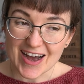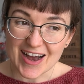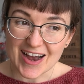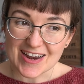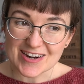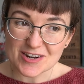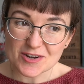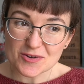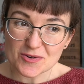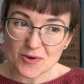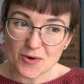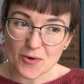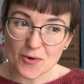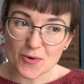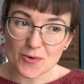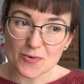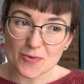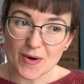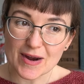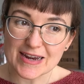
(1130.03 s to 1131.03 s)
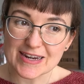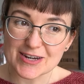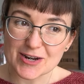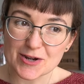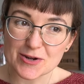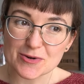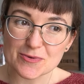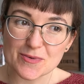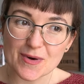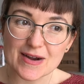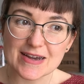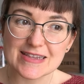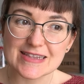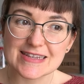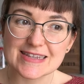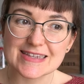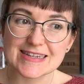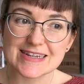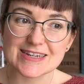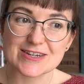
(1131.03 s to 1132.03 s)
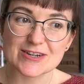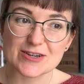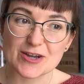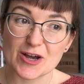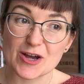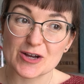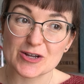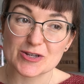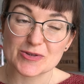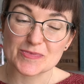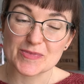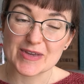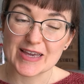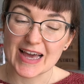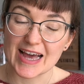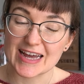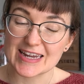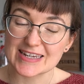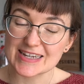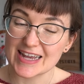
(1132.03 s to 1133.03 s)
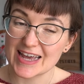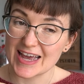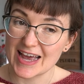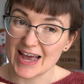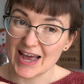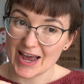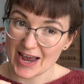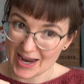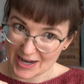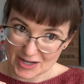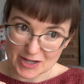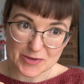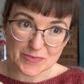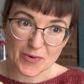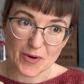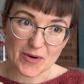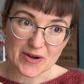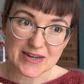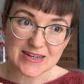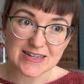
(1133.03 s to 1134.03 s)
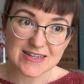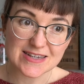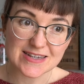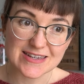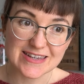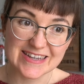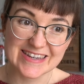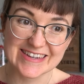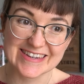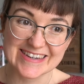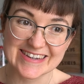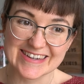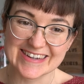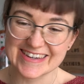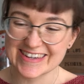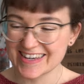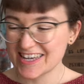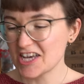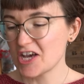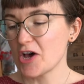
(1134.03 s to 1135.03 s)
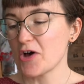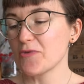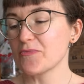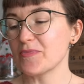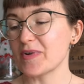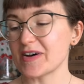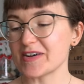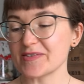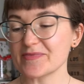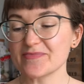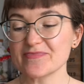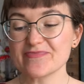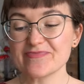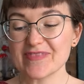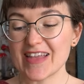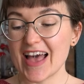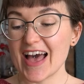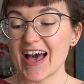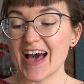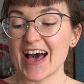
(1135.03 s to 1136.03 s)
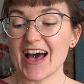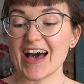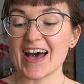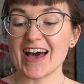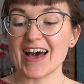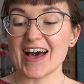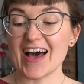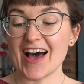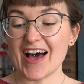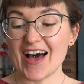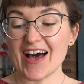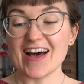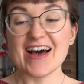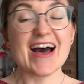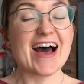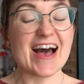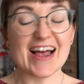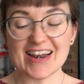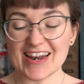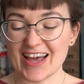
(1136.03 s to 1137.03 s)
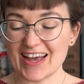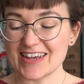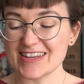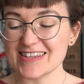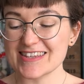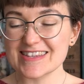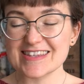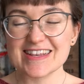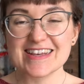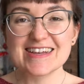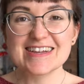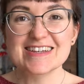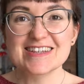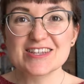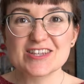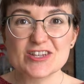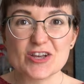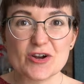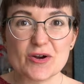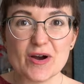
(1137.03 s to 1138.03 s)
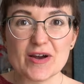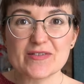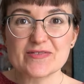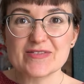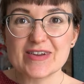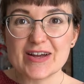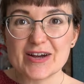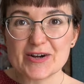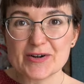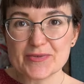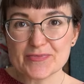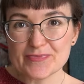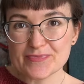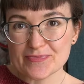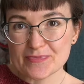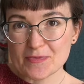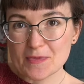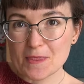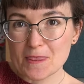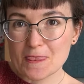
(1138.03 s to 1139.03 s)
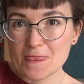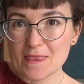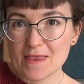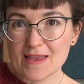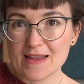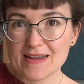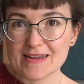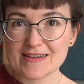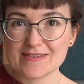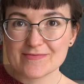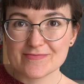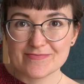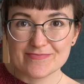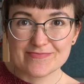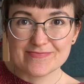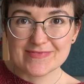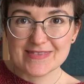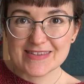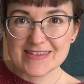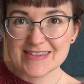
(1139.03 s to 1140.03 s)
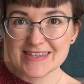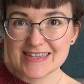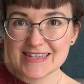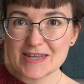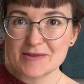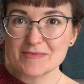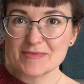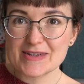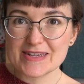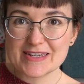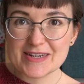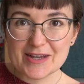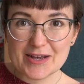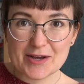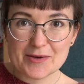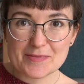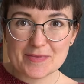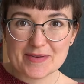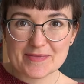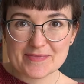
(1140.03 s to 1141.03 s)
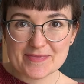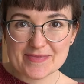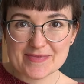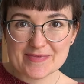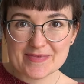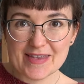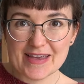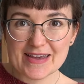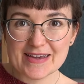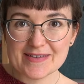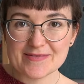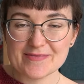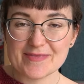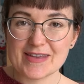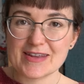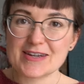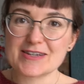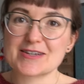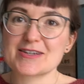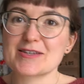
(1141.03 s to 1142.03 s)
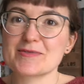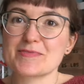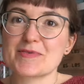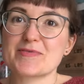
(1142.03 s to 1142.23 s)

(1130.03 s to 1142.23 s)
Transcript: I don't quite know why this didn't occur to me at any point, but alas. So I've now seamed it up there. It'll just be